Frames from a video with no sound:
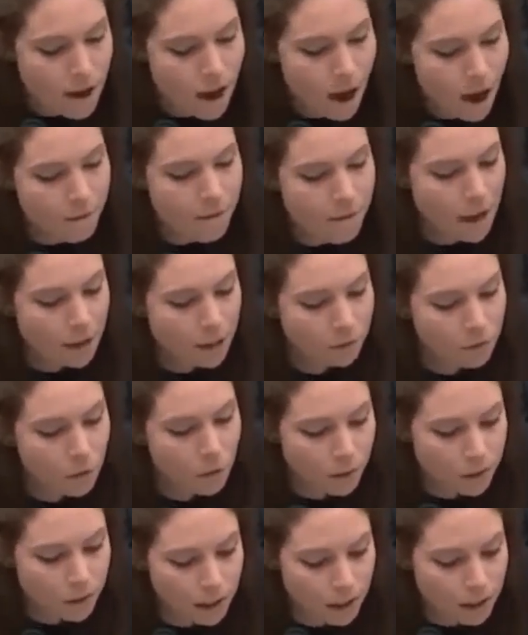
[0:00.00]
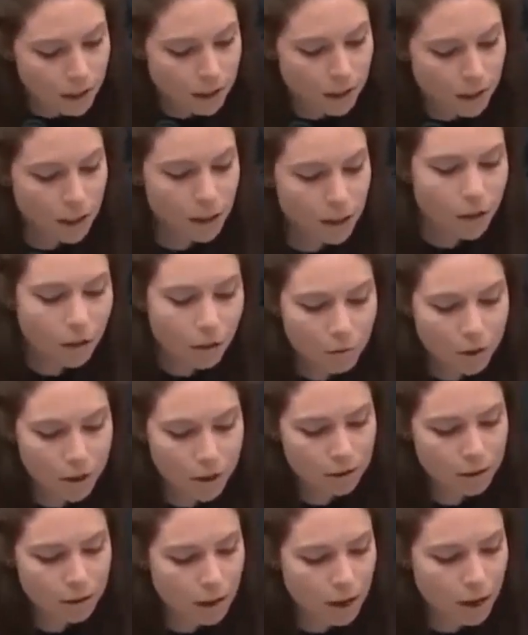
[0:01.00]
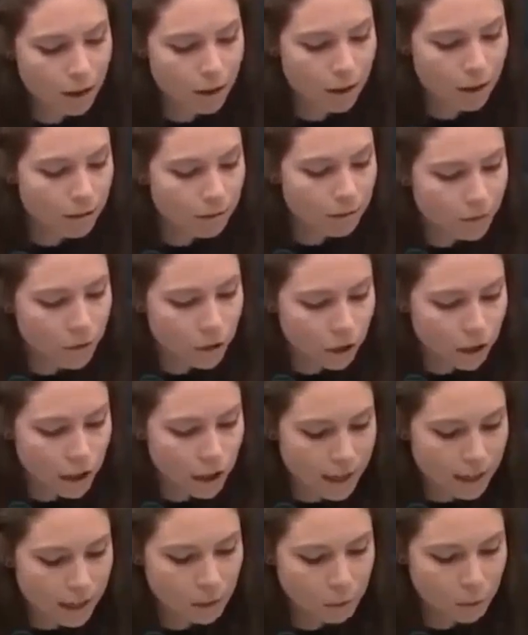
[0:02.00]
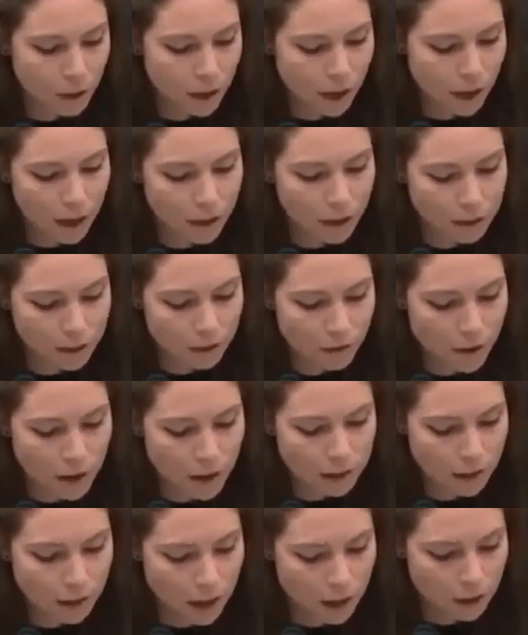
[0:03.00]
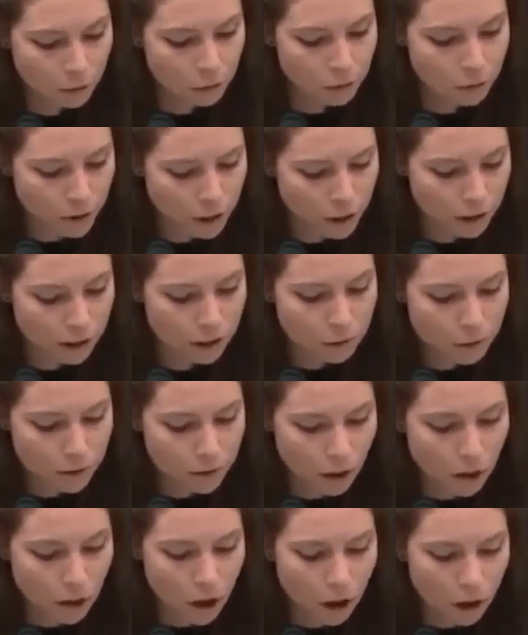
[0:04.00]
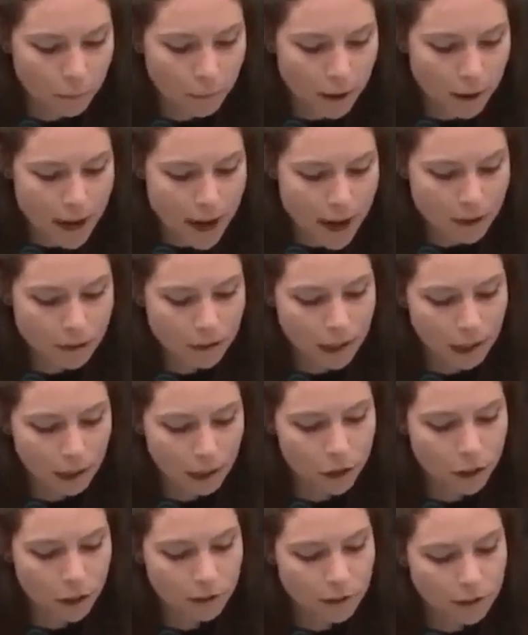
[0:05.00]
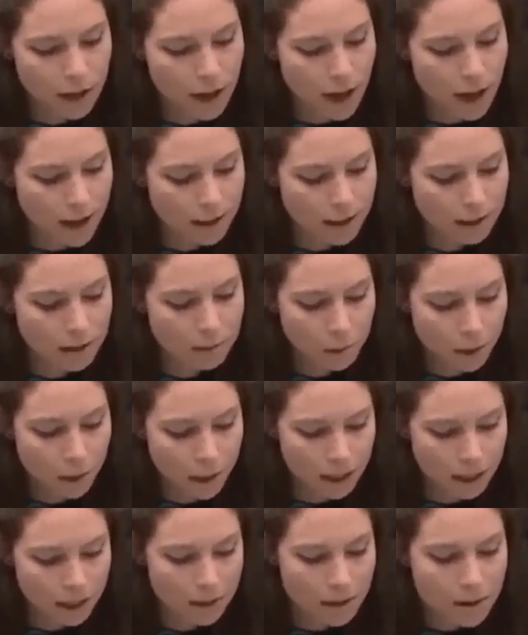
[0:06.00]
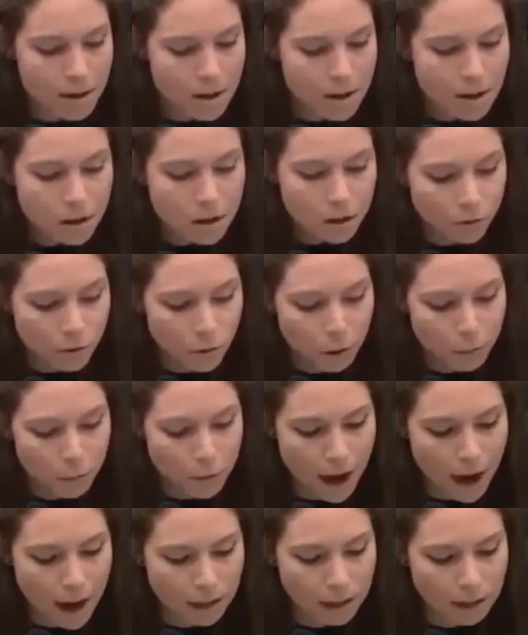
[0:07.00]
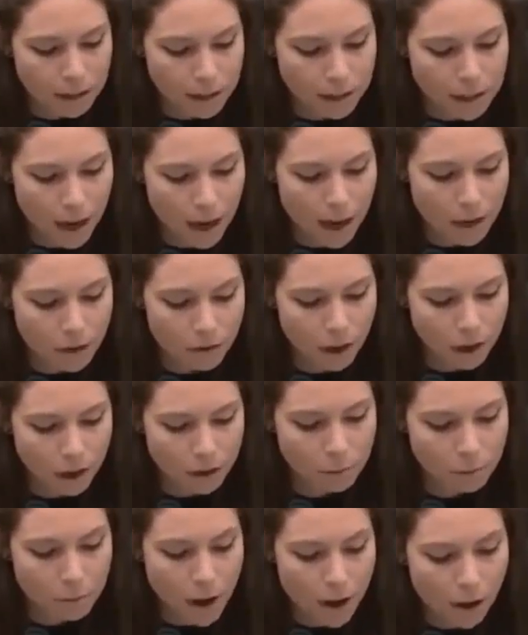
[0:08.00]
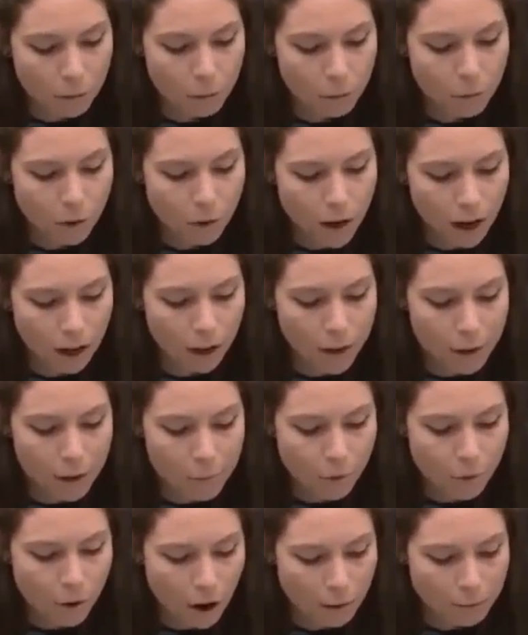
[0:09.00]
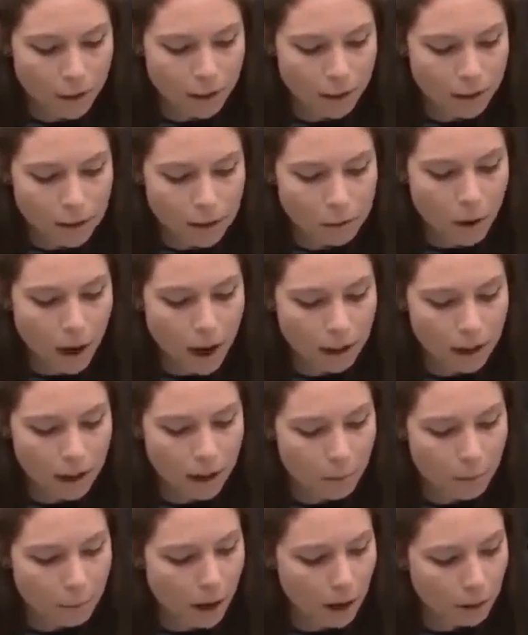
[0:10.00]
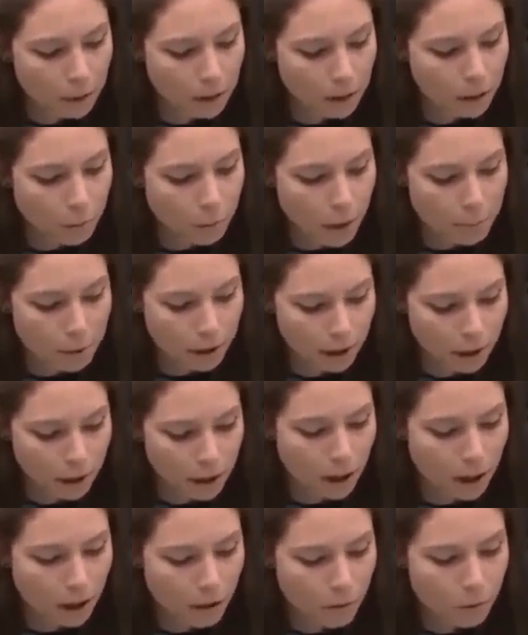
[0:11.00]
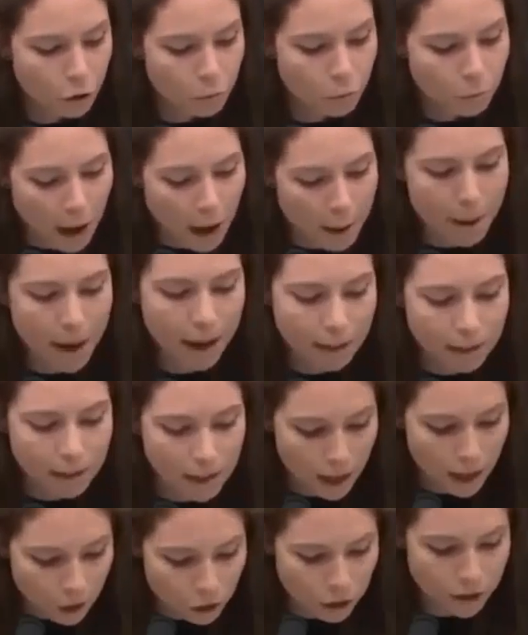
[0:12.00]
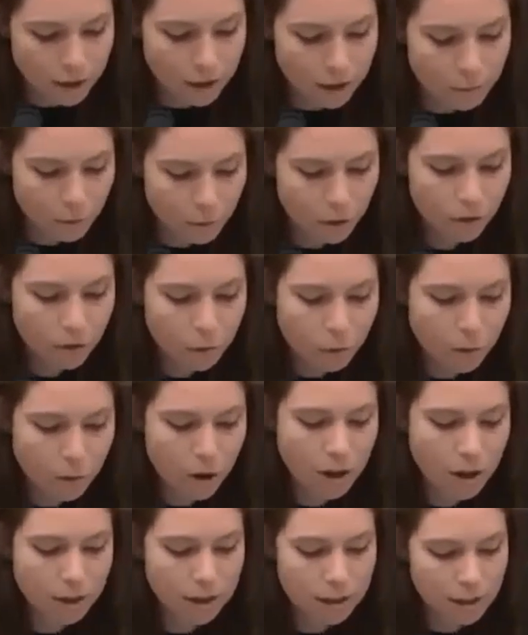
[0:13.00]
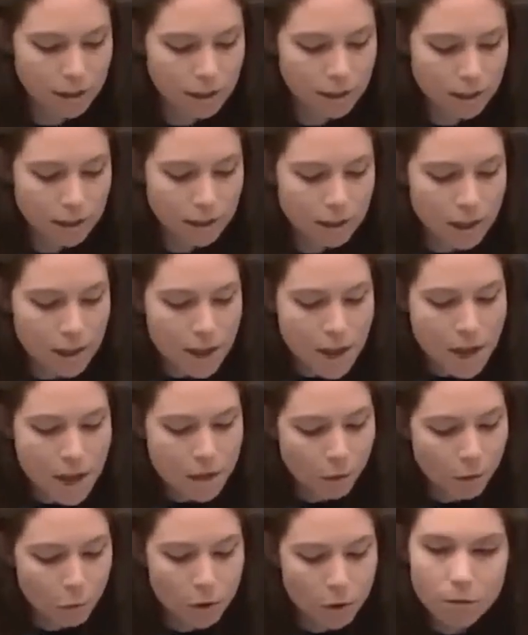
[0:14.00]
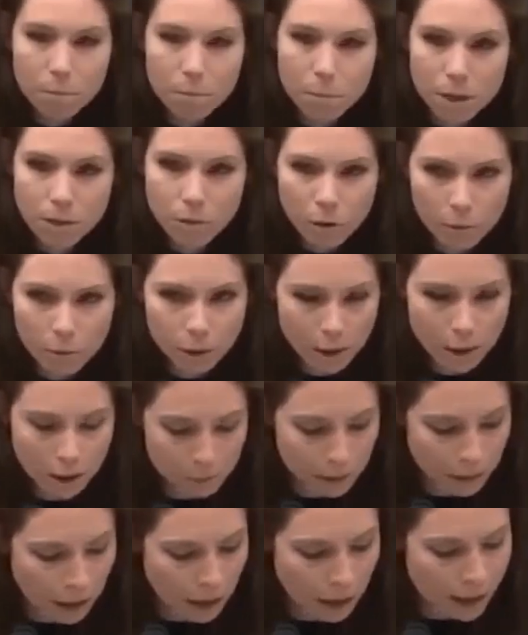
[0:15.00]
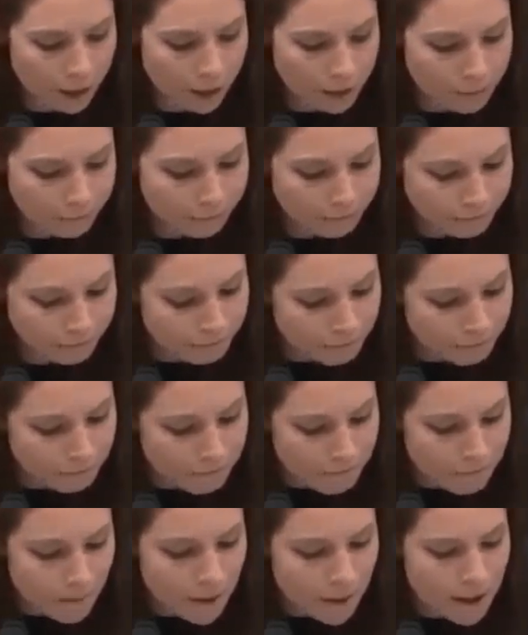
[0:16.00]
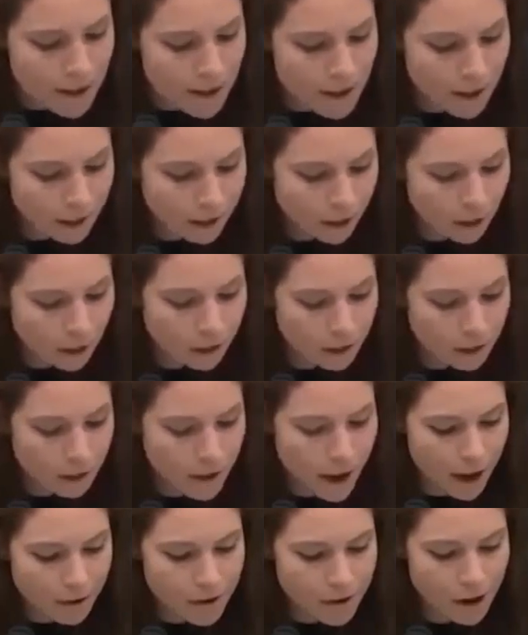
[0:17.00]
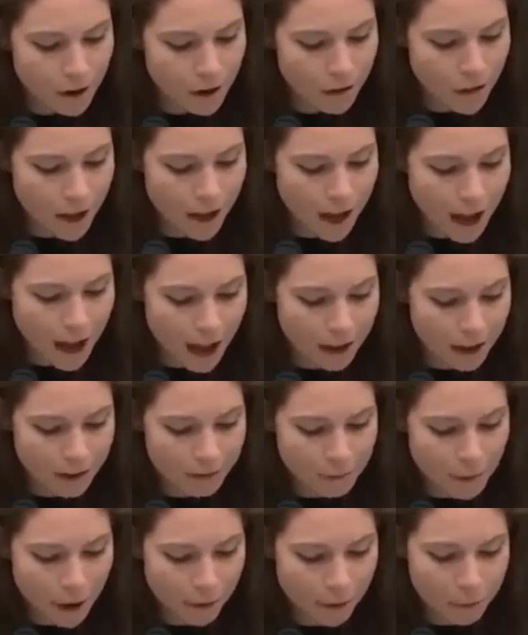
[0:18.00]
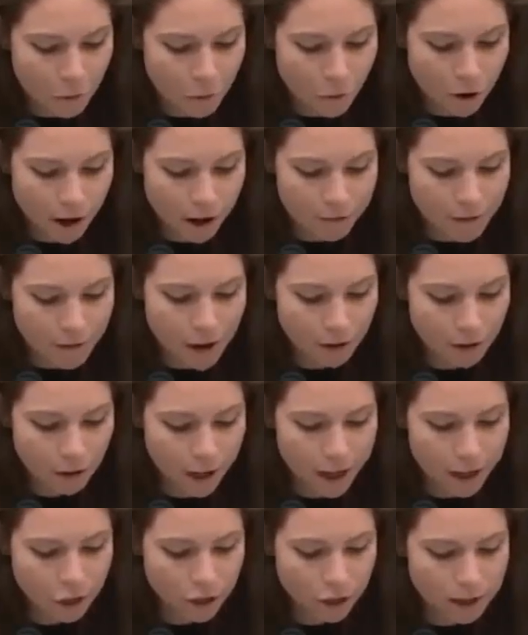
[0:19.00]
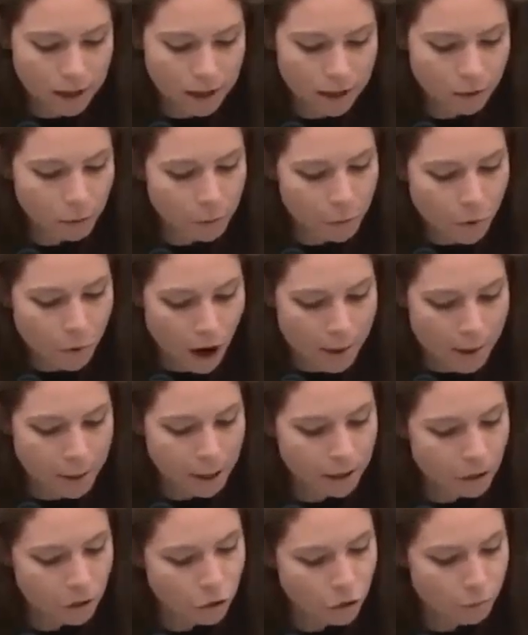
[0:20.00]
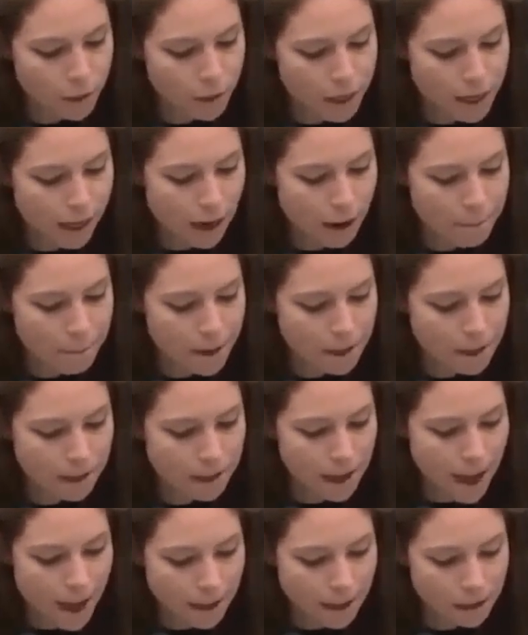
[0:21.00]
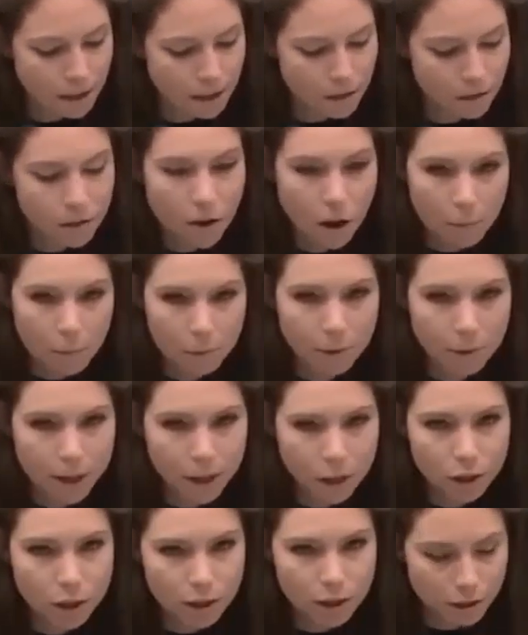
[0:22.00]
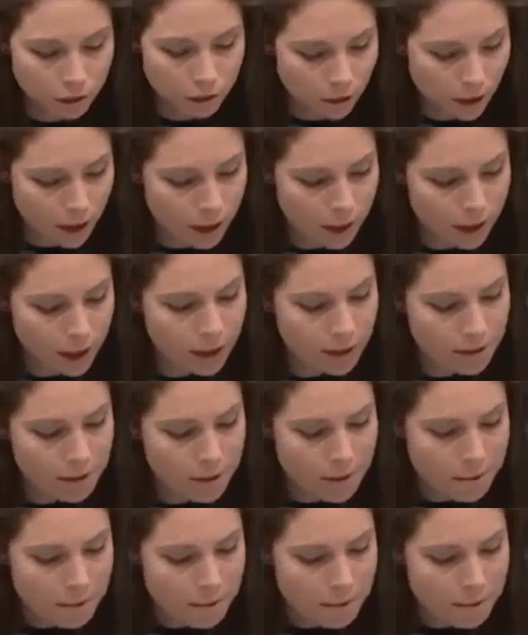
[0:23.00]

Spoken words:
Now, fast forward to this year, 3 years later. Just last spring, House investigators revealed it was a call by now Secretary of State Antony Blinken to former acting CIA Director Michael Morrell that prompted the spy letter published by Politico, which bypassed agency approval processes that would have been normally applied. It is also now known that ahead of my reporting, federal agencies were priming social media companies to execute an operation to discredit it.